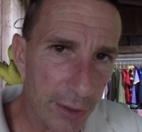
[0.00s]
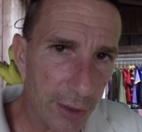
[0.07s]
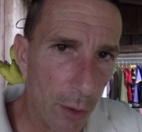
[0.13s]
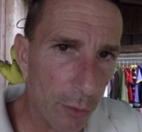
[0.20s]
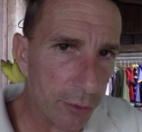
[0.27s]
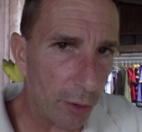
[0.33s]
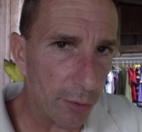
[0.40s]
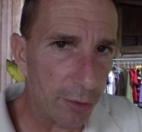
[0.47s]

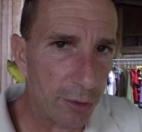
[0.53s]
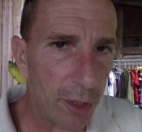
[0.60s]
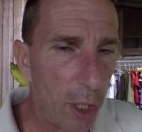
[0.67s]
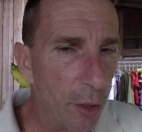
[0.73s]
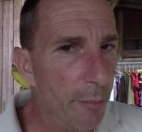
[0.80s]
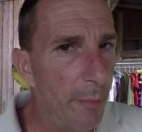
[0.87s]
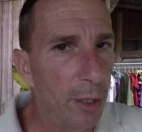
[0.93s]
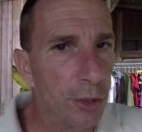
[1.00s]
results on
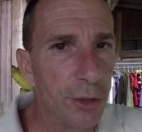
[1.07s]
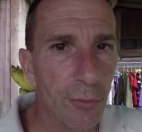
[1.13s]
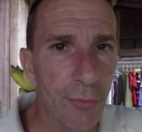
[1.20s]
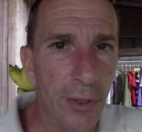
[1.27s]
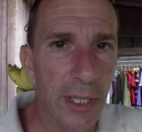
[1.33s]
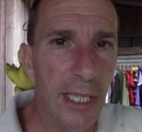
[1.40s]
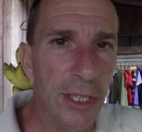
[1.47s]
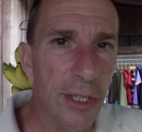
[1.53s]
slow motion,
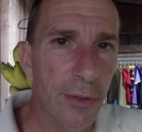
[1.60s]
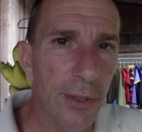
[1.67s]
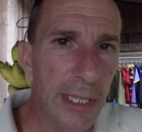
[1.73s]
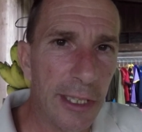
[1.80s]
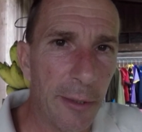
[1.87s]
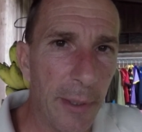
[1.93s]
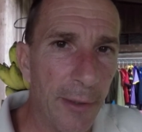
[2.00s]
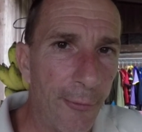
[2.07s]
really, you
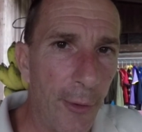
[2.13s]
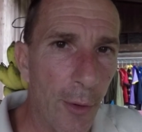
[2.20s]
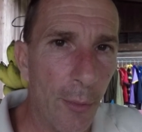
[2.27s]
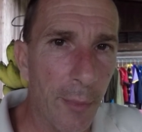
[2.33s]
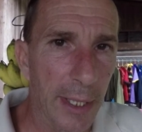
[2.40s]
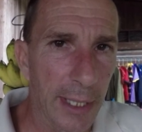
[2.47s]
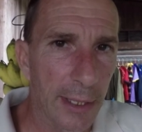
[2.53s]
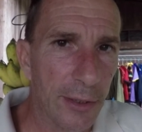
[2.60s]
need to be
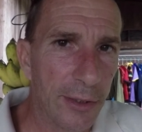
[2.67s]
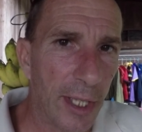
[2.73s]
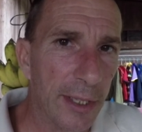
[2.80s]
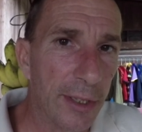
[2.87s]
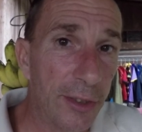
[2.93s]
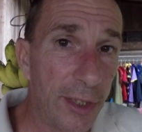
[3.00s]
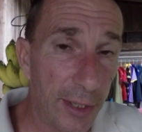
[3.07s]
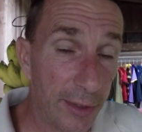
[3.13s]
filming in, say,
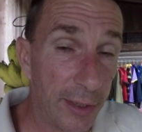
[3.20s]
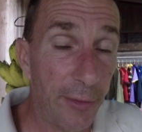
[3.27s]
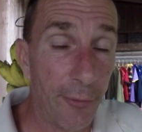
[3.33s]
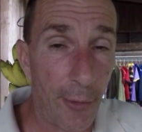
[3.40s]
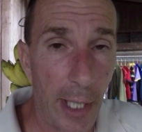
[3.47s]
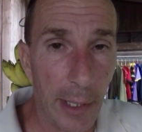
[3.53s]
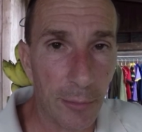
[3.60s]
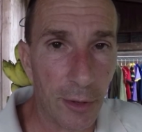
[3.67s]
60
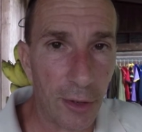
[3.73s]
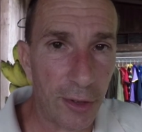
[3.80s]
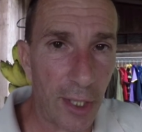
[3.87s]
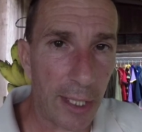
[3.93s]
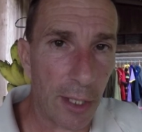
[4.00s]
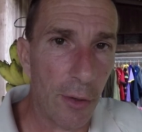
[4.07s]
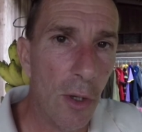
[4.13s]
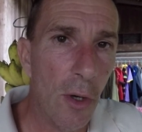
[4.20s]
frames a
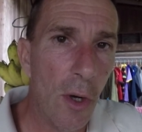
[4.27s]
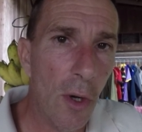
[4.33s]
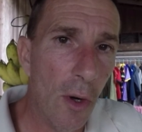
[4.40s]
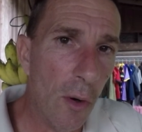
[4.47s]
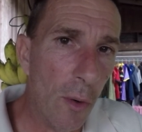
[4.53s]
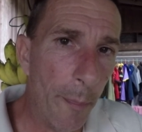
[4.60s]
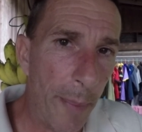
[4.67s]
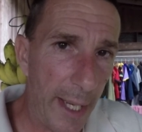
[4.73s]
second,
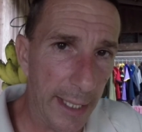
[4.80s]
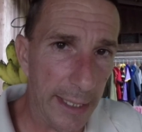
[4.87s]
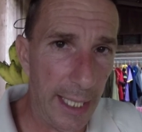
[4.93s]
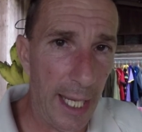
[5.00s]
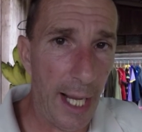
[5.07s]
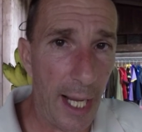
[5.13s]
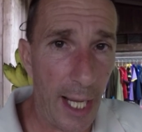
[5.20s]
or better yet,